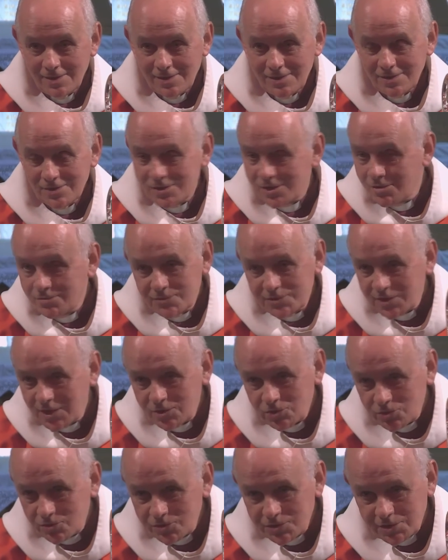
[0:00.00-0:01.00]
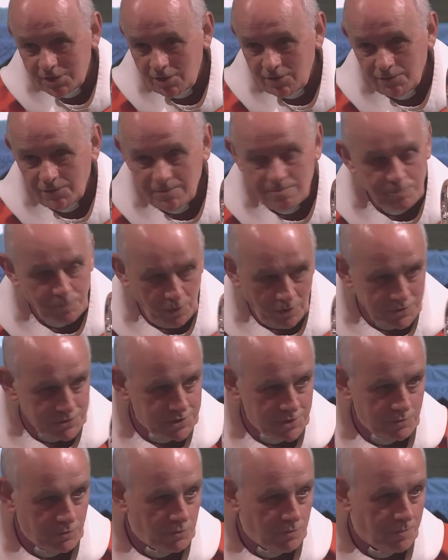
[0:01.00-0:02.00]
Don't set yourself
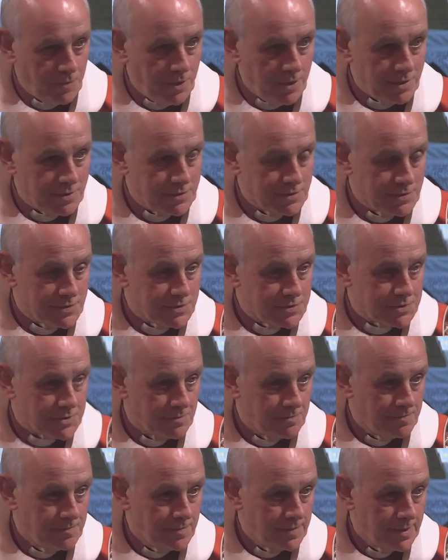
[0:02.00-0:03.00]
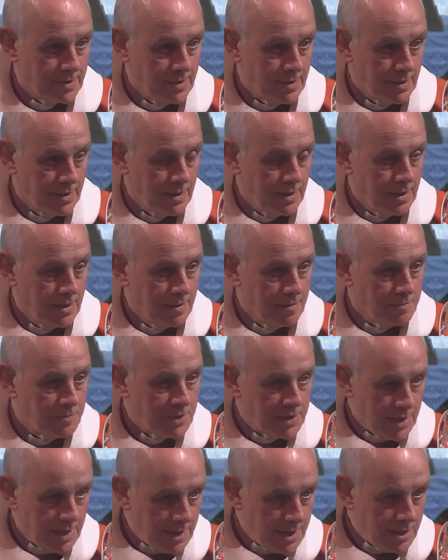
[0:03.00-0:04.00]
impossible burdens, but
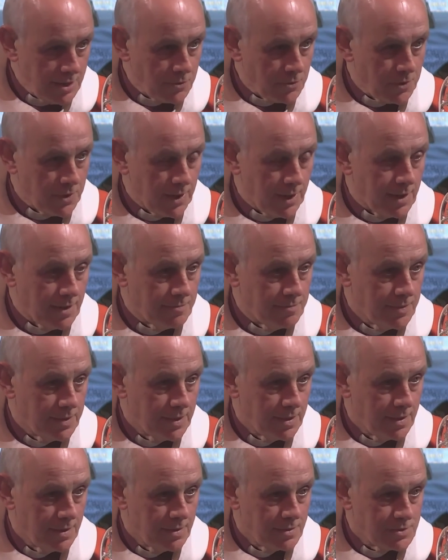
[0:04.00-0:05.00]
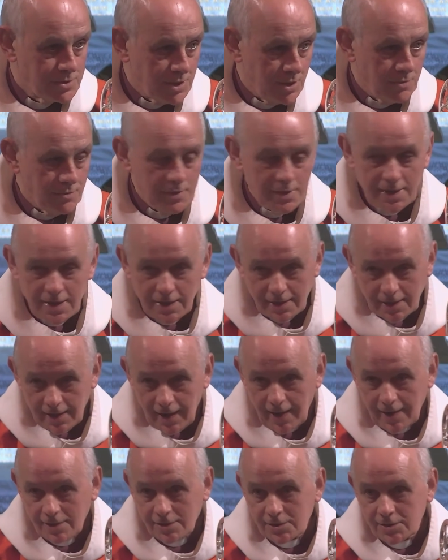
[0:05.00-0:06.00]
equally, don't
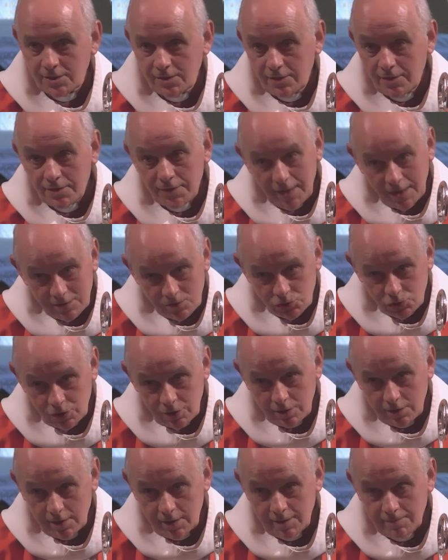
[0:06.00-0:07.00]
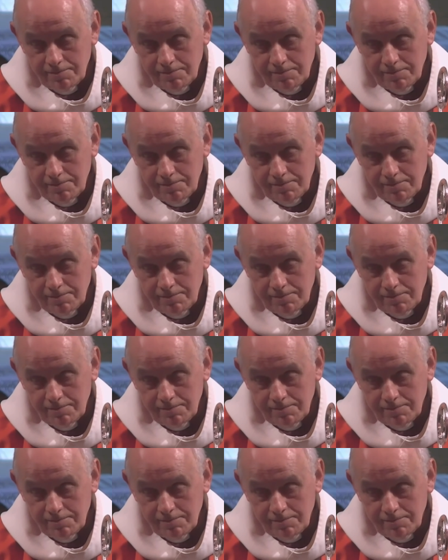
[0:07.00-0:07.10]
neglect that journey.